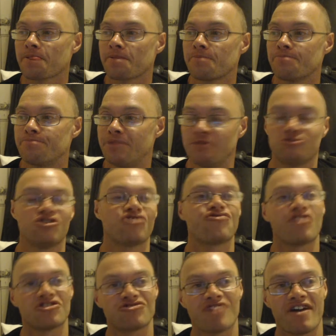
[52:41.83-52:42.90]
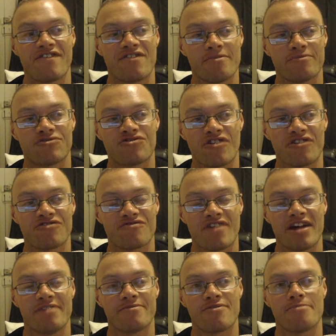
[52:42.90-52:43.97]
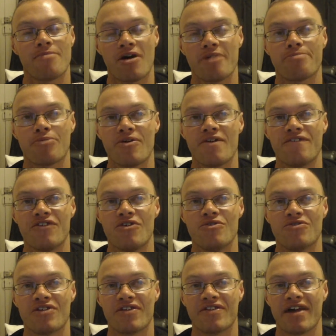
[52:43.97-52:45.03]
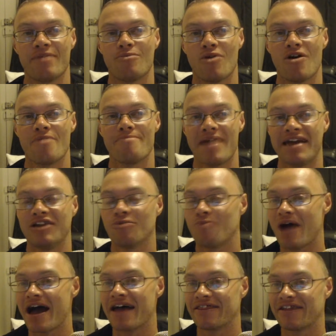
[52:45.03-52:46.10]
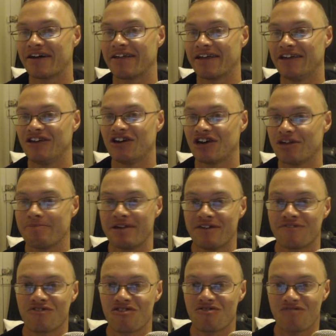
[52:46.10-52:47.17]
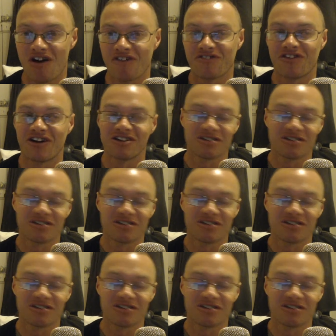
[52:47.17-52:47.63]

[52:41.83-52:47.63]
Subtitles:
But it was just frustrating from my point of view that they were made aware that you're going to be in for a rough night.